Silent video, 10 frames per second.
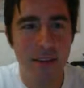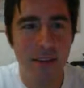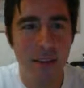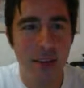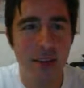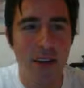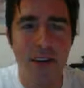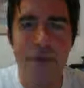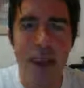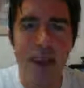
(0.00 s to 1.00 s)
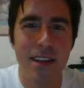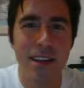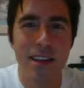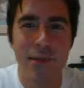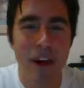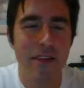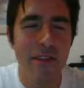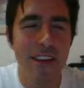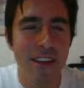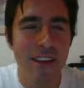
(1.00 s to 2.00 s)
Oh, it's amazing. His
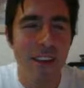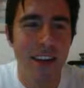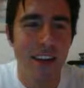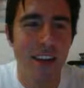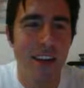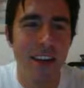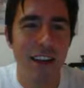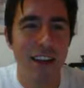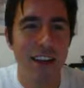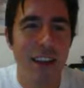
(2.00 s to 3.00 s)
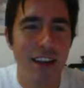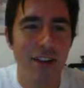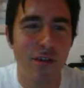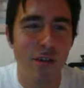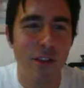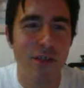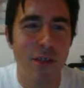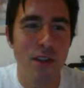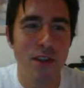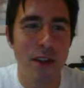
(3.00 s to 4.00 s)
Wi-Fi disconnected as soon as
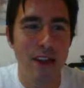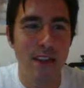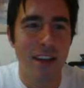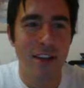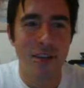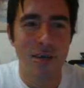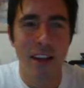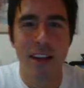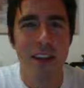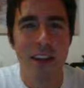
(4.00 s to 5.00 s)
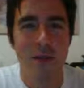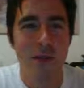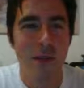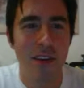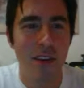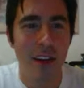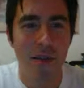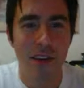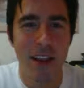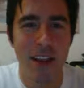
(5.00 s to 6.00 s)
bishop takes h2 landed on the board, and he
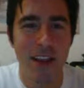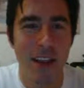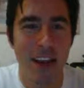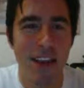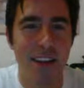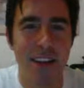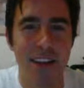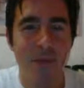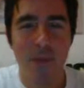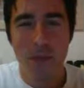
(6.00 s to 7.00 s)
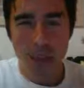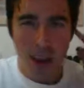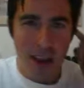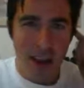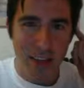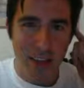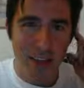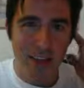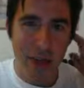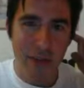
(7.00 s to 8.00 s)
realized that. I think his
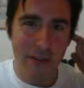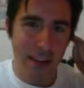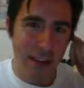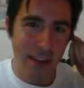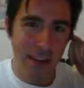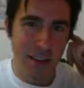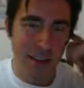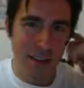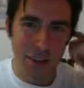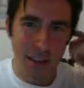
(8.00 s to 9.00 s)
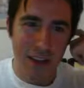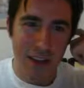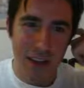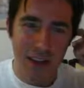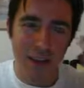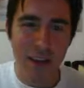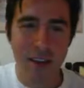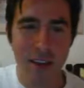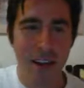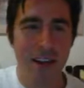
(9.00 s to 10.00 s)
Wi-Fi has a subroutine that if there's
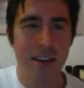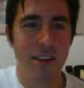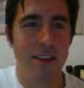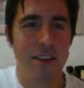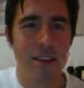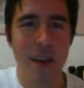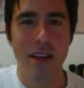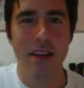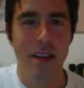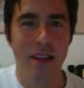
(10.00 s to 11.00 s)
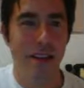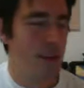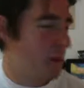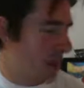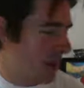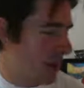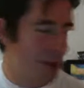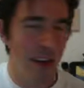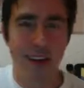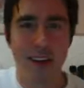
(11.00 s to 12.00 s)
a mate that's going to be
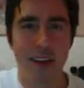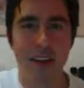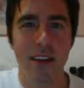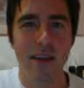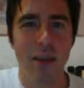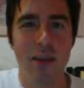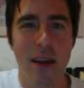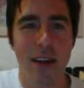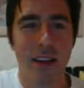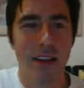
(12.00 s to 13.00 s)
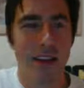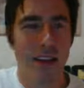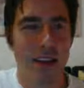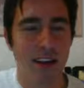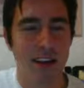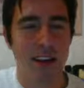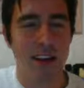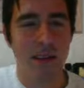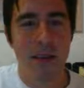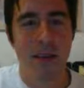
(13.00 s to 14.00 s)
played, it automatically disconnects.
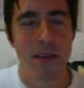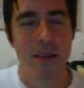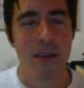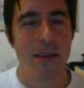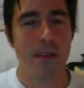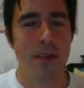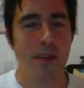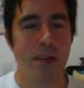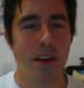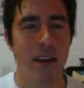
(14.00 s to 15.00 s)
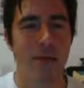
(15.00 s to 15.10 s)
Okay.